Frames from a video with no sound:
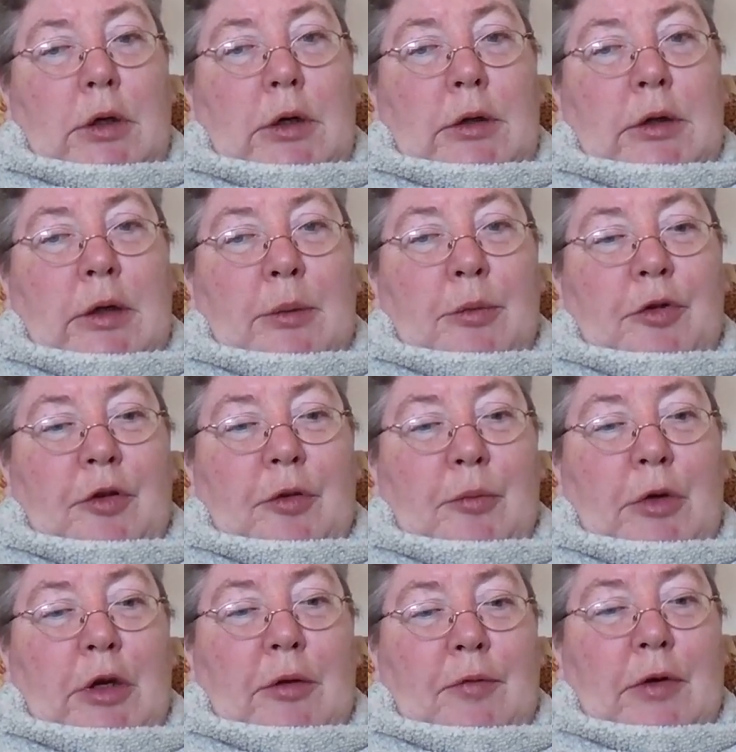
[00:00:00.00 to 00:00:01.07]
and that was in
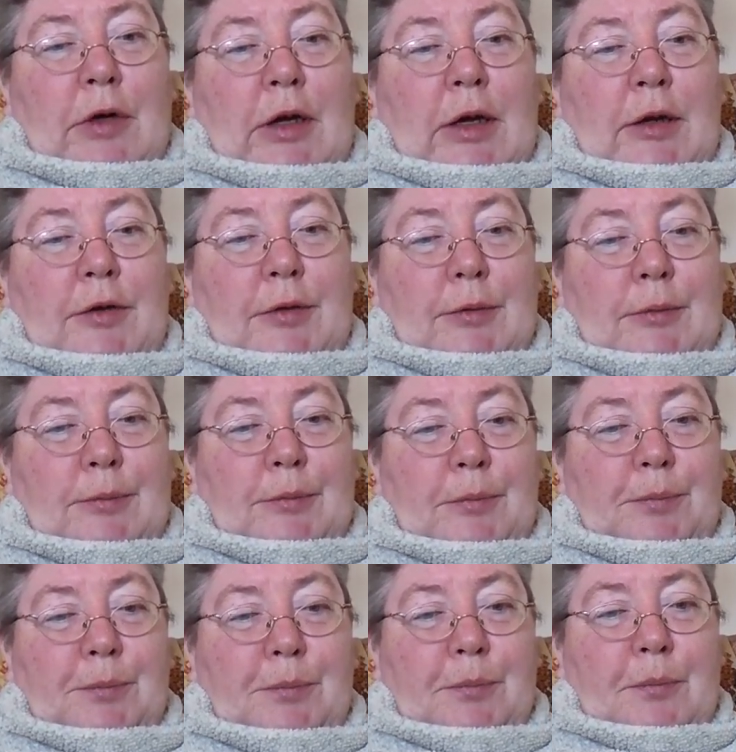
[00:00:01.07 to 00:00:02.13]
my flat,
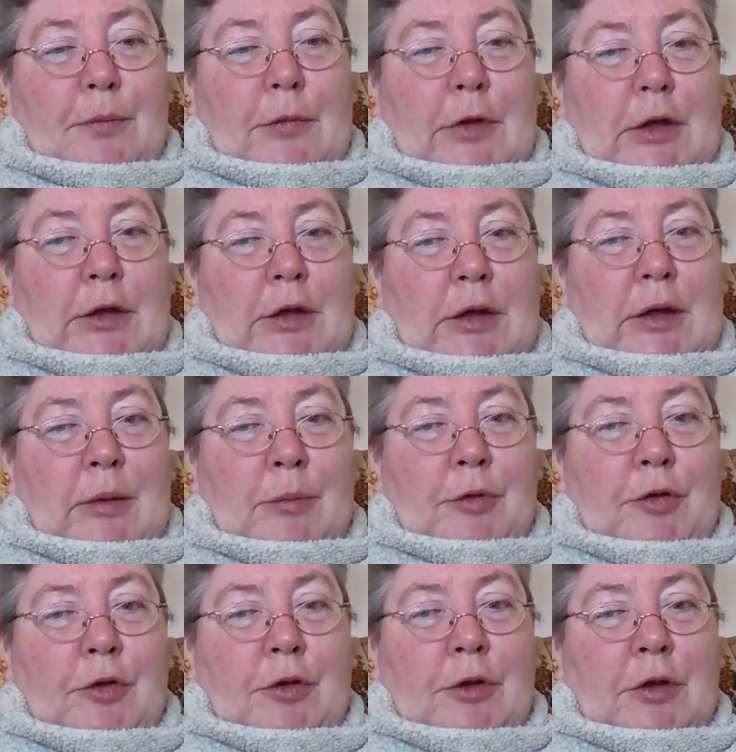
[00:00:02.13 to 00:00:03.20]
and I am
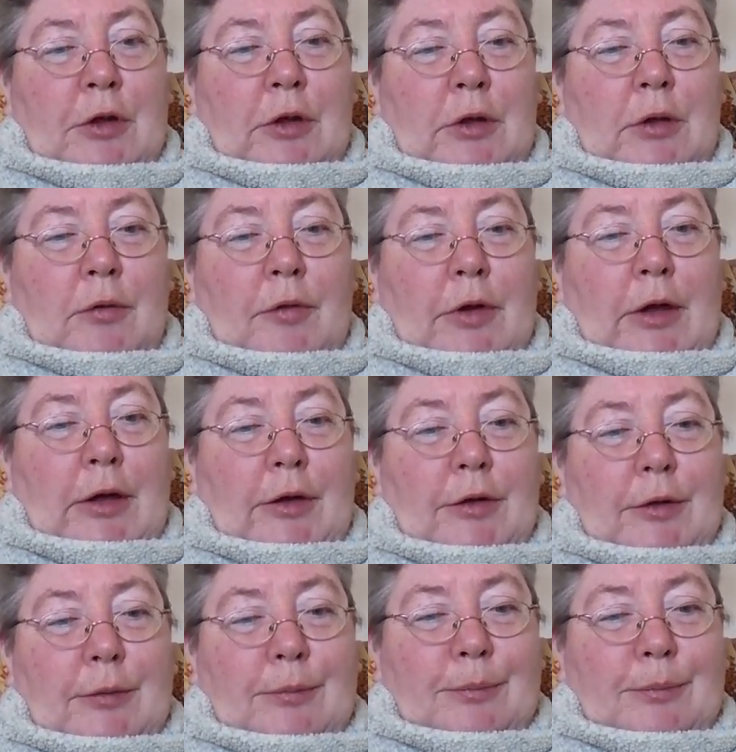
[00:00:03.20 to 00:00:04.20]
certain of that.